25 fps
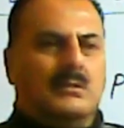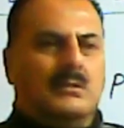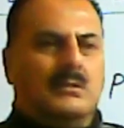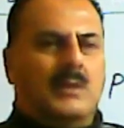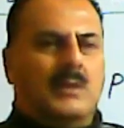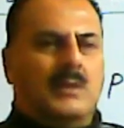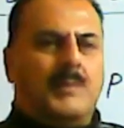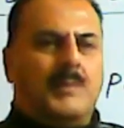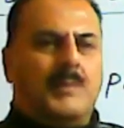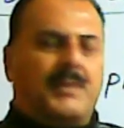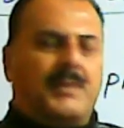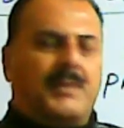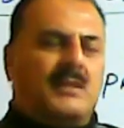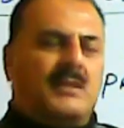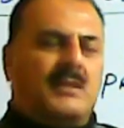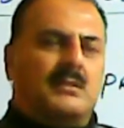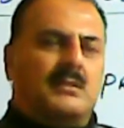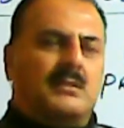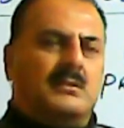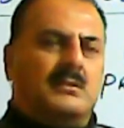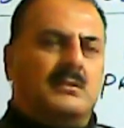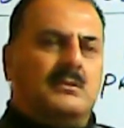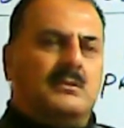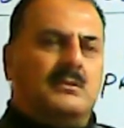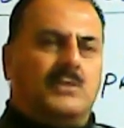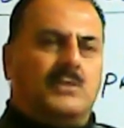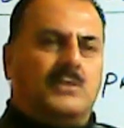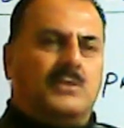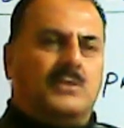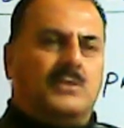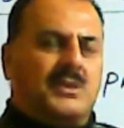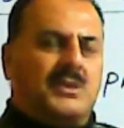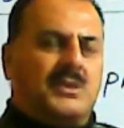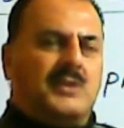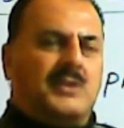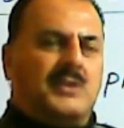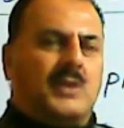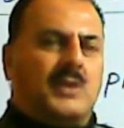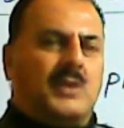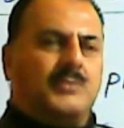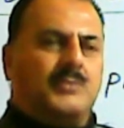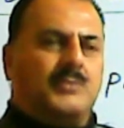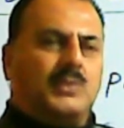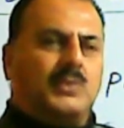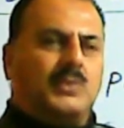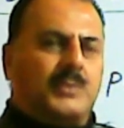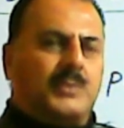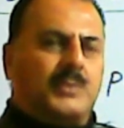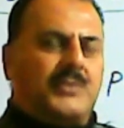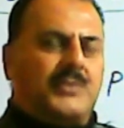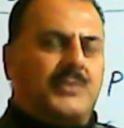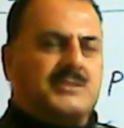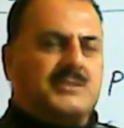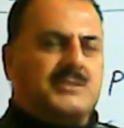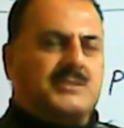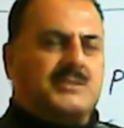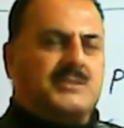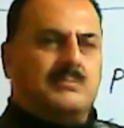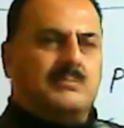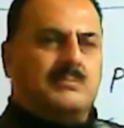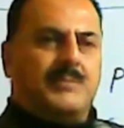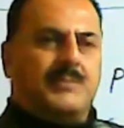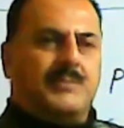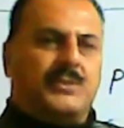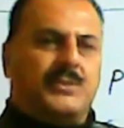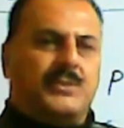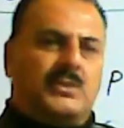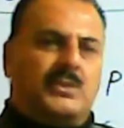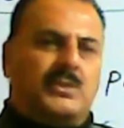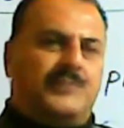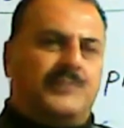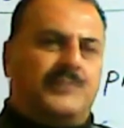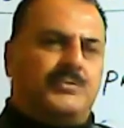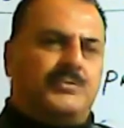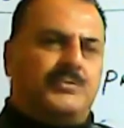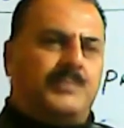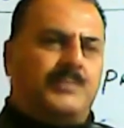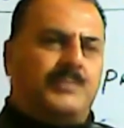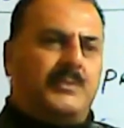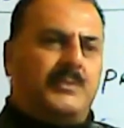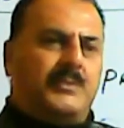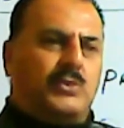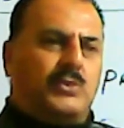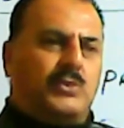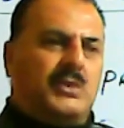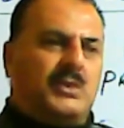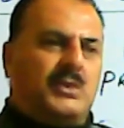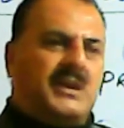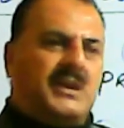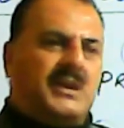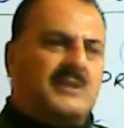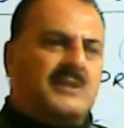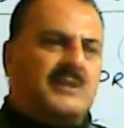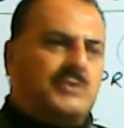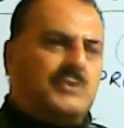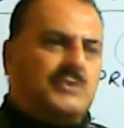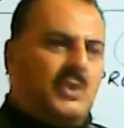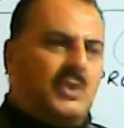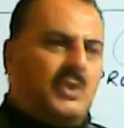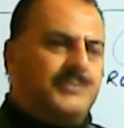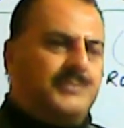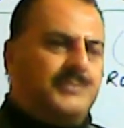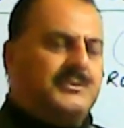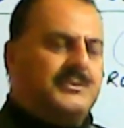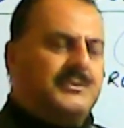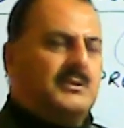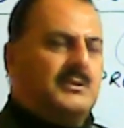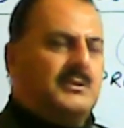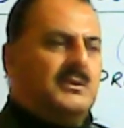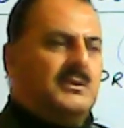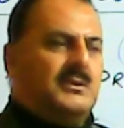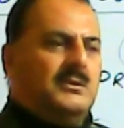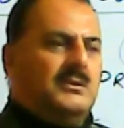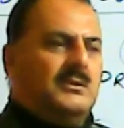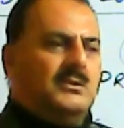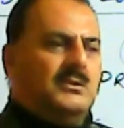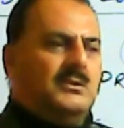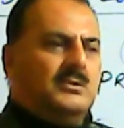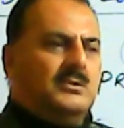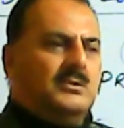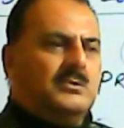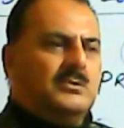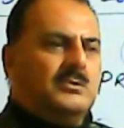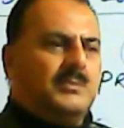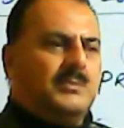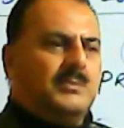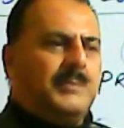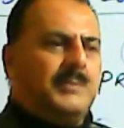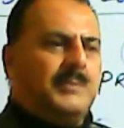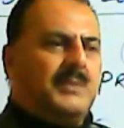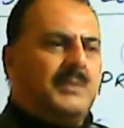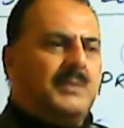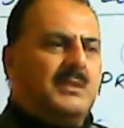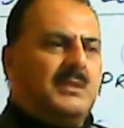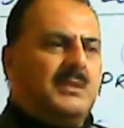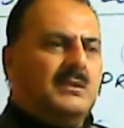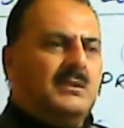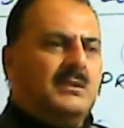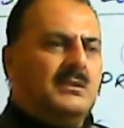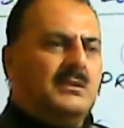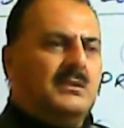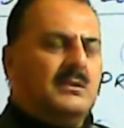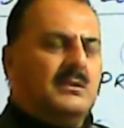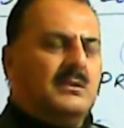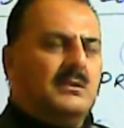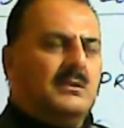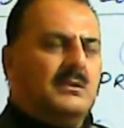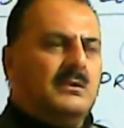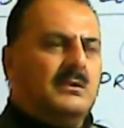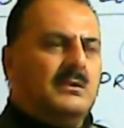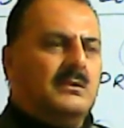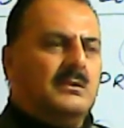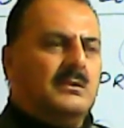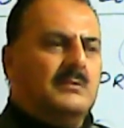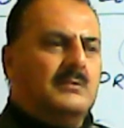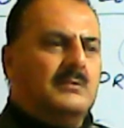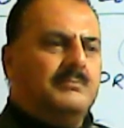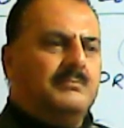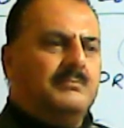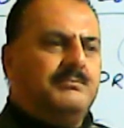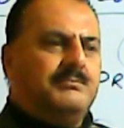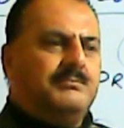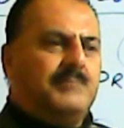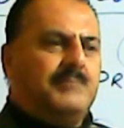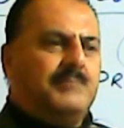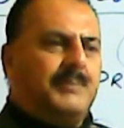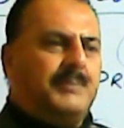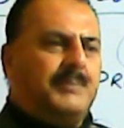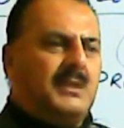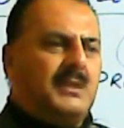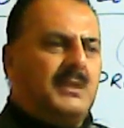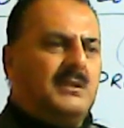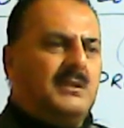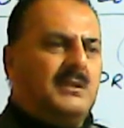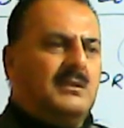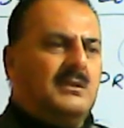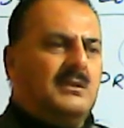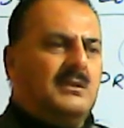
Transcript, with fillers: If people don't adopt good profession, people if people don't get jobs, people people